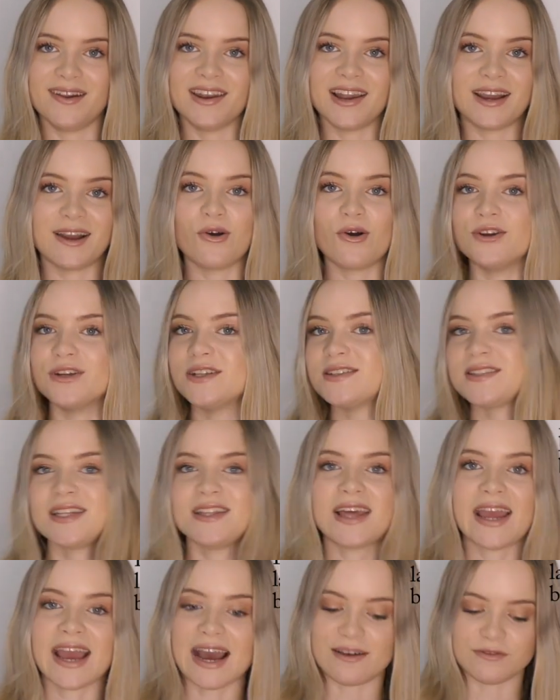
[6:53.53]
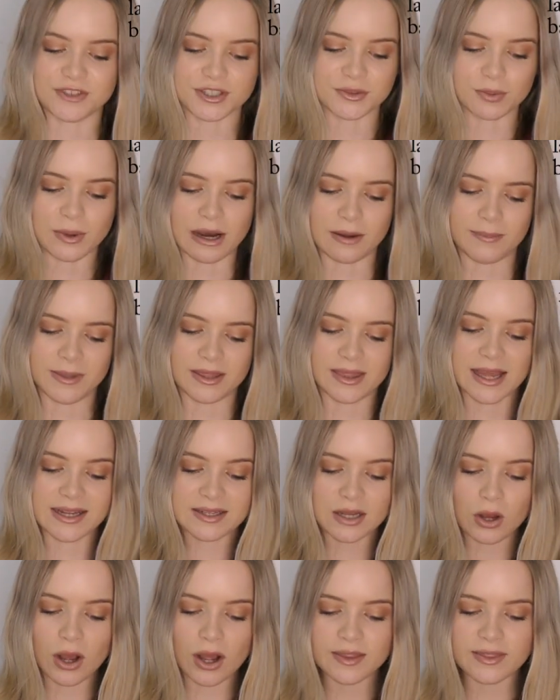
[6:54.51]
Like honestly, they have just wowed me.
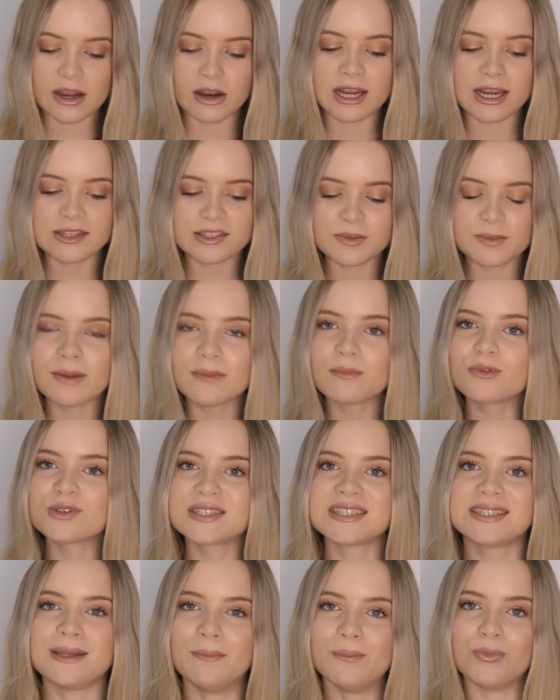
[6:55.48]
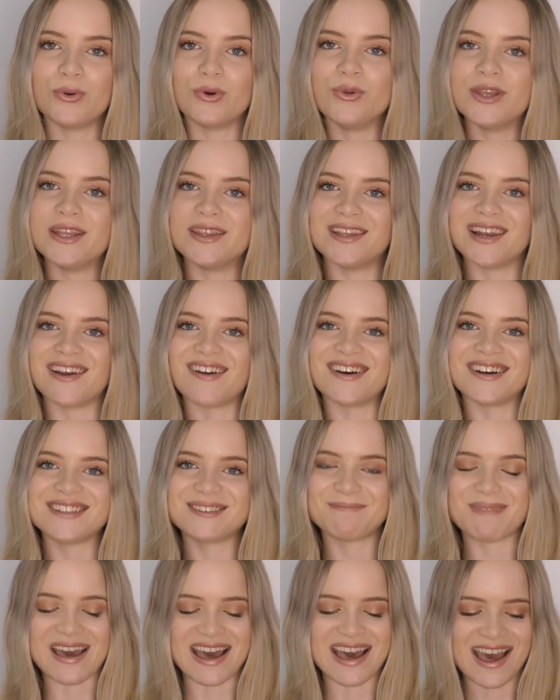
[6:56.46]
They're a little bit more simple than the
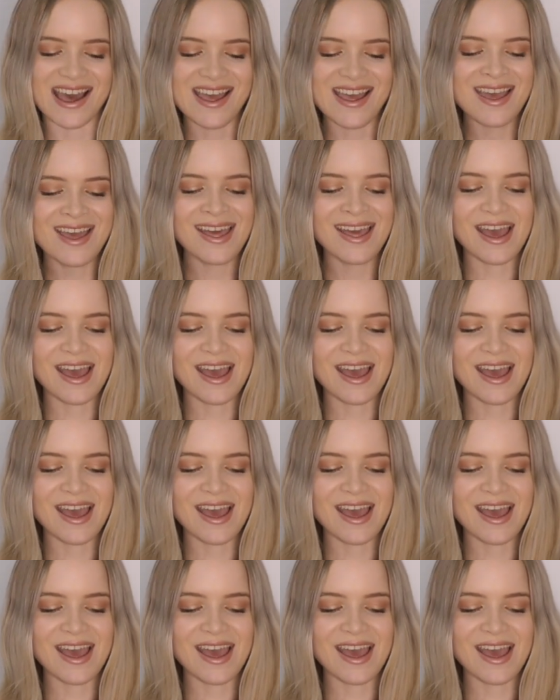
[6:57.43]
last pair,